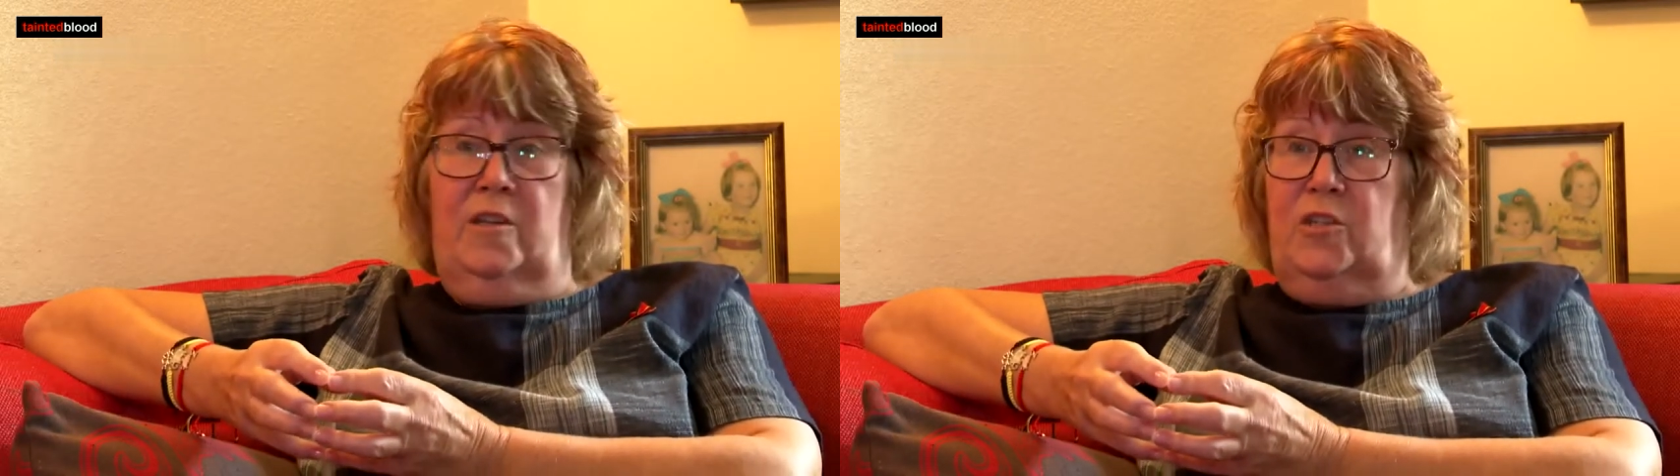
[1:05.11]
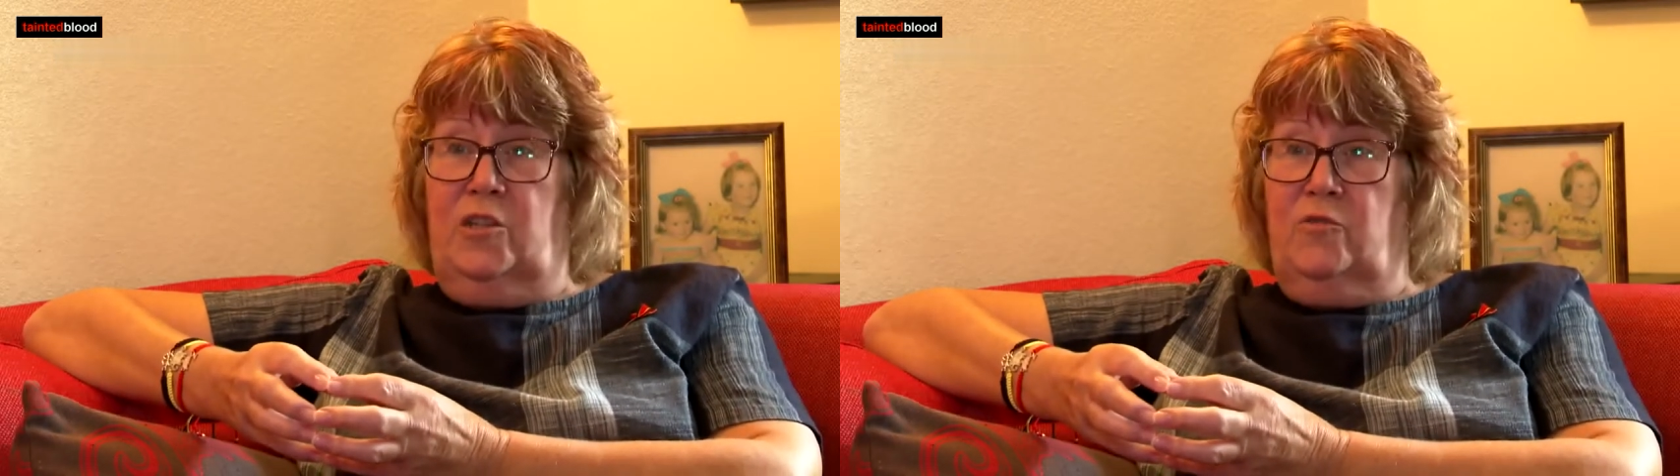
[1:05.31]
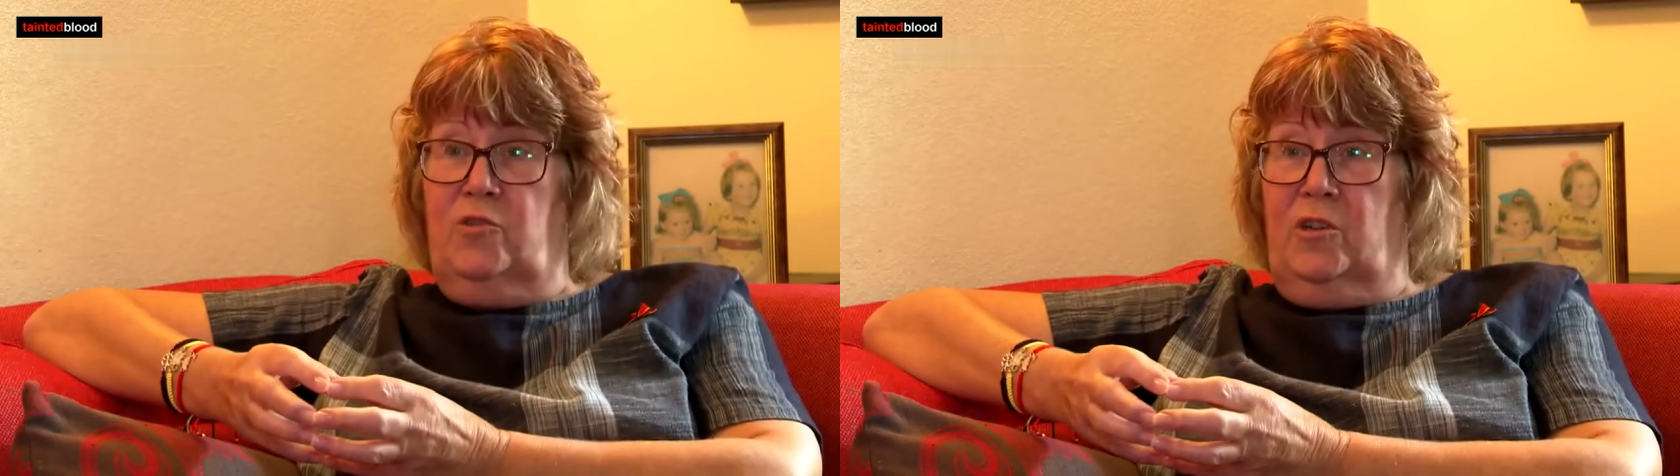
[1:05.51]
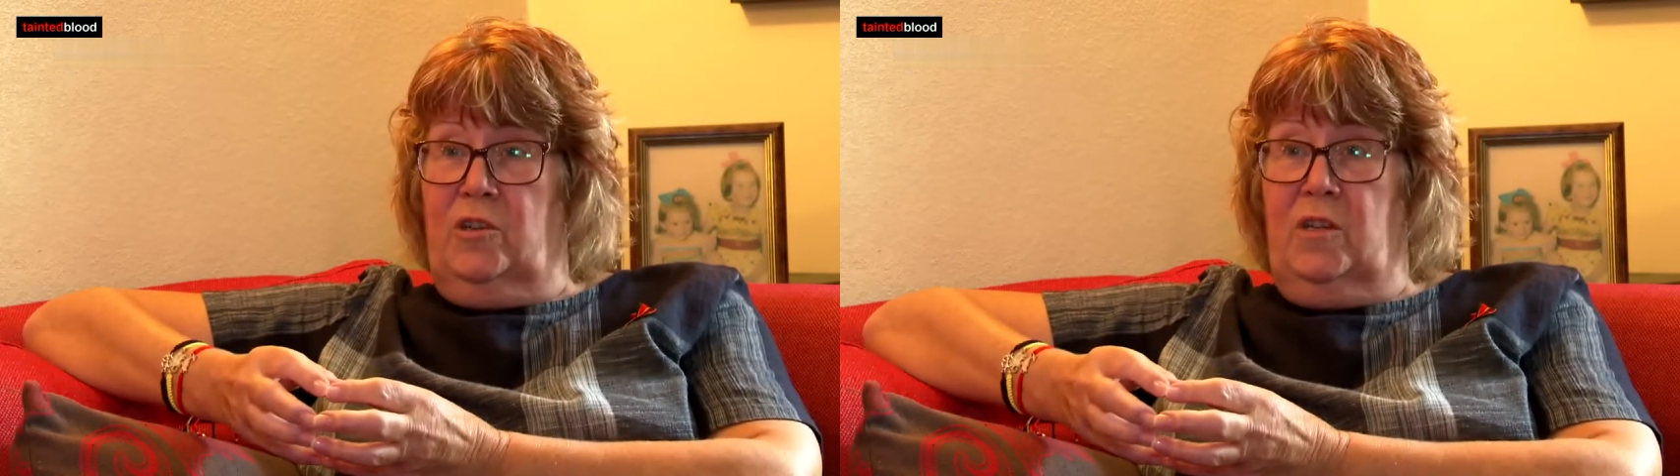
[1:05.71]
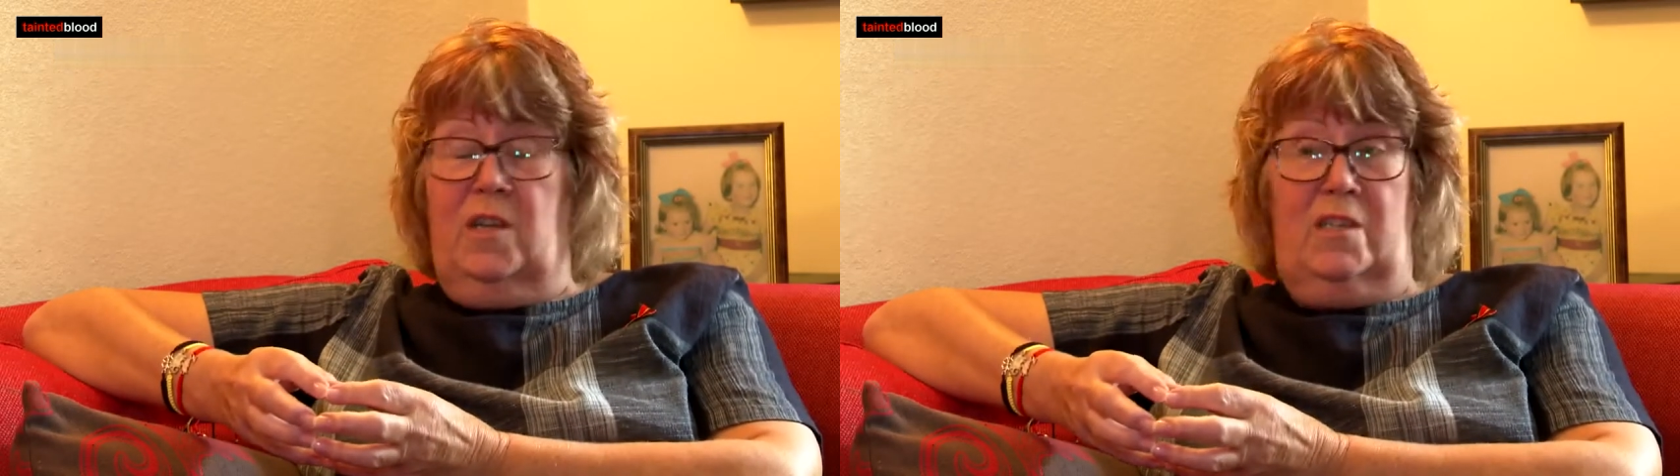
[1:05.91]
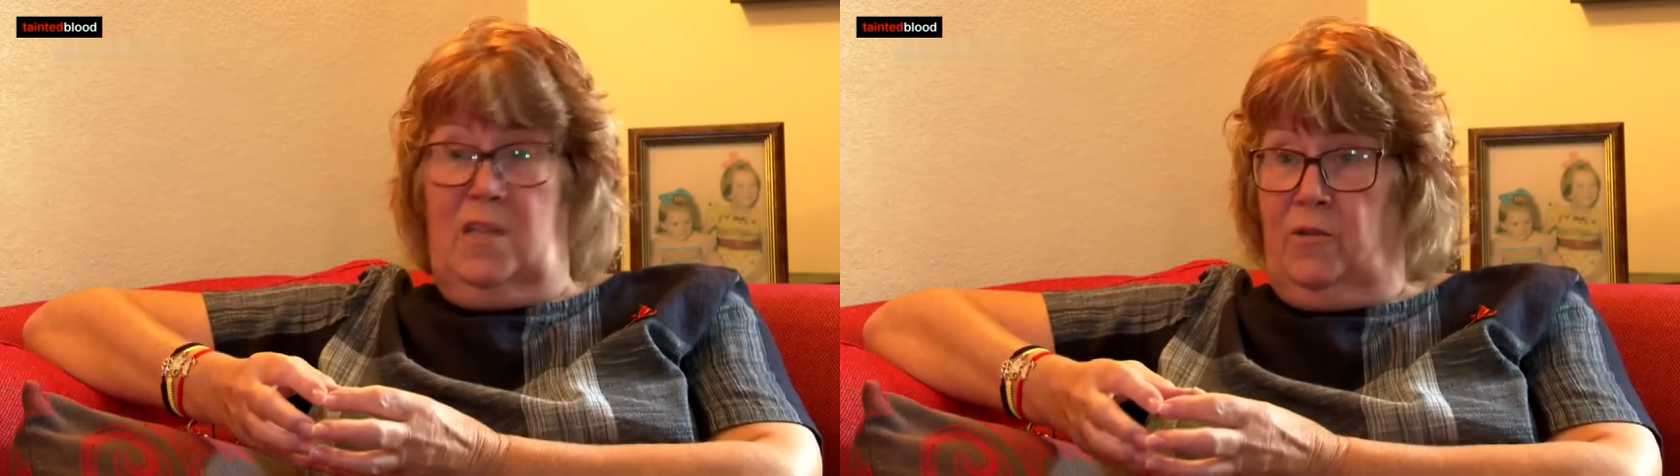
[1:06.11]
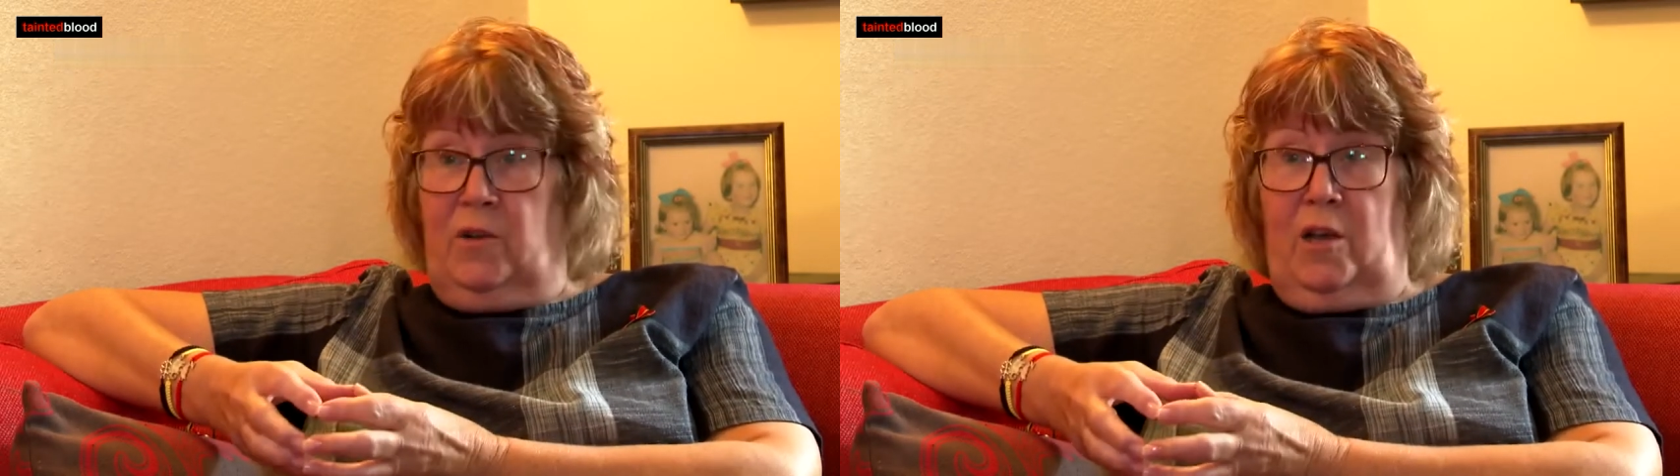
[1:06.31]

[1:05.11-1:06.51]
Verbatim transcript: children, his own